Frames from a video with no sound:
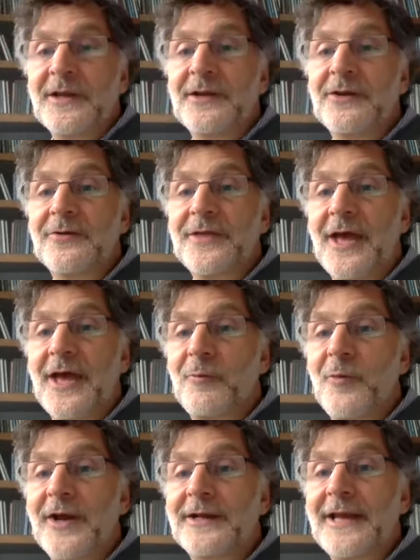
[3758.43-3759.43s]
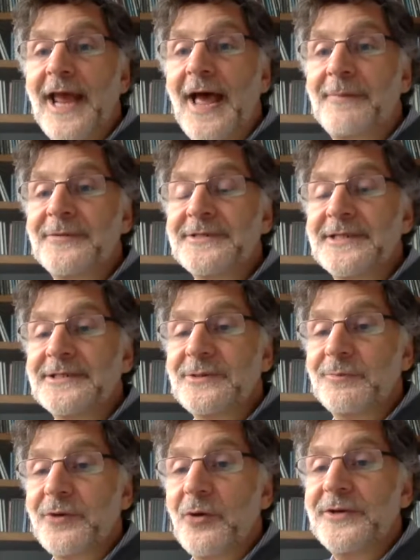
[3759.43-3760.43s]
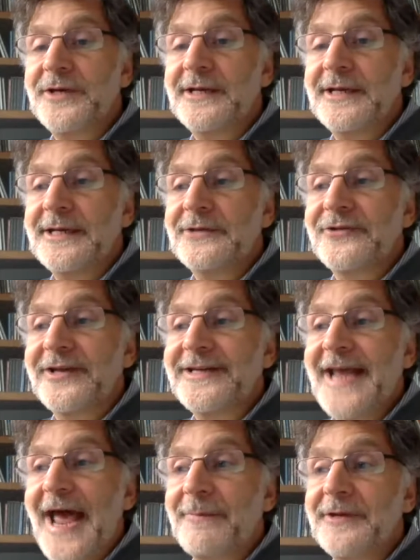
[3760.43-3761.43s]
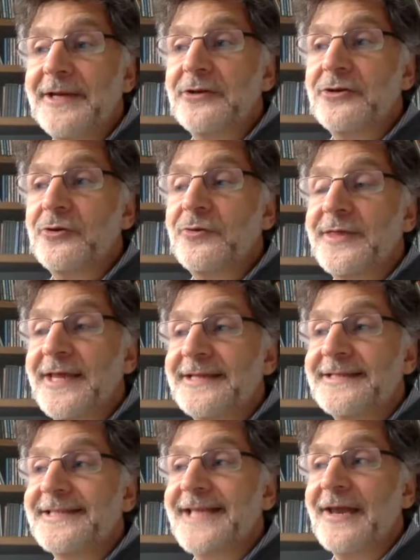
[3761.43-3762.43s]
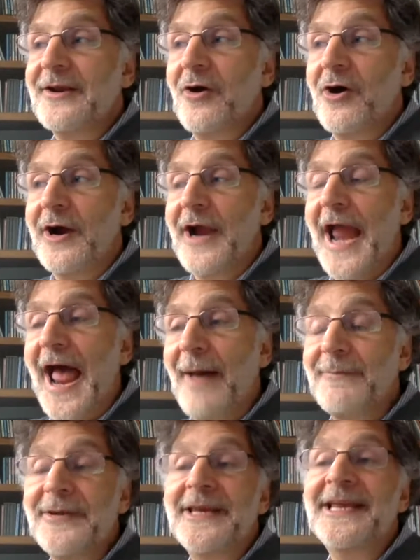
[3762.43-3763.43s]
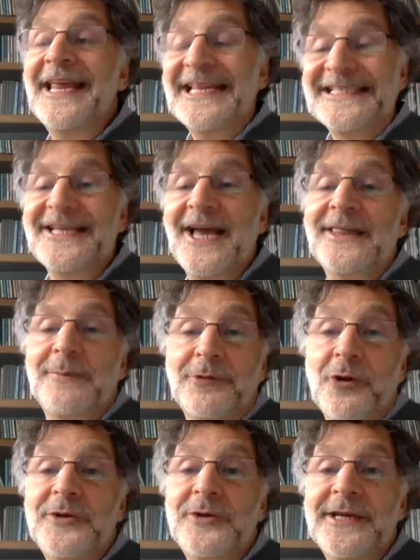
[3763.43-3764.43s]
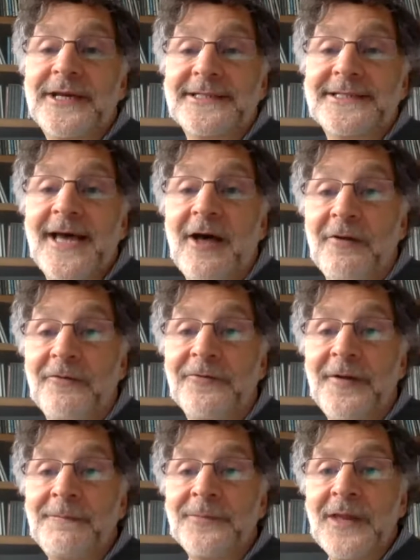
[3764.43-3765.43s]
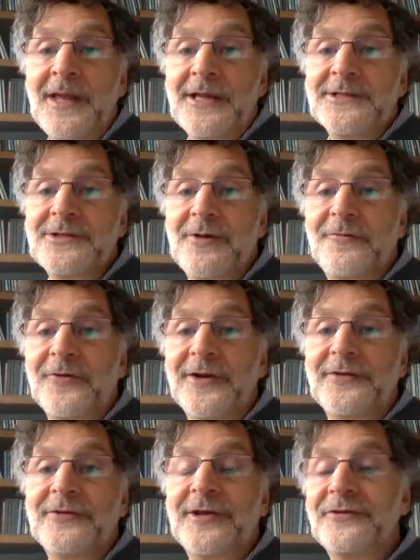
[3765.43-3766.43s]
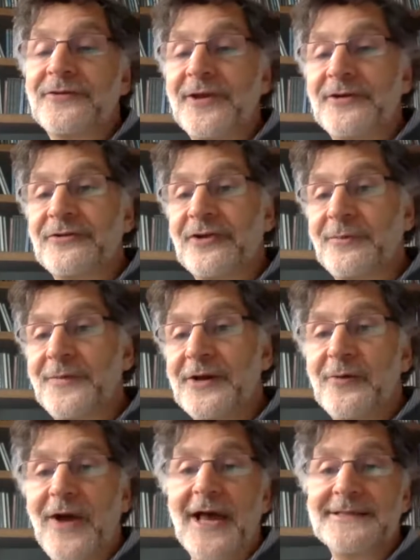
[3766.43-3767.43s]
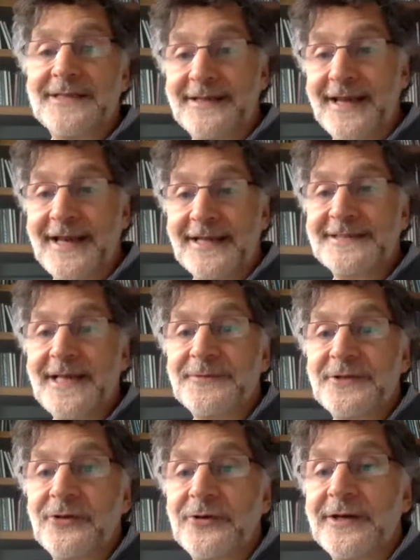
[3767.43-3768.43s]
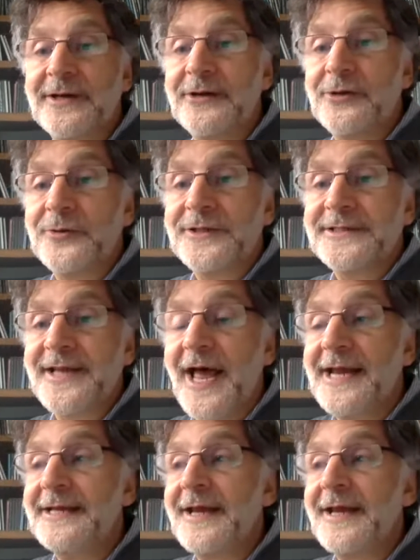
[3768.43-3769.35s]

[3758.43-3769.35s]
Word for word: You know, that what happens is the protein is adapting to things that are happening inside the protein itself. So, for instance, there's an amino acid that gets substituted into a site,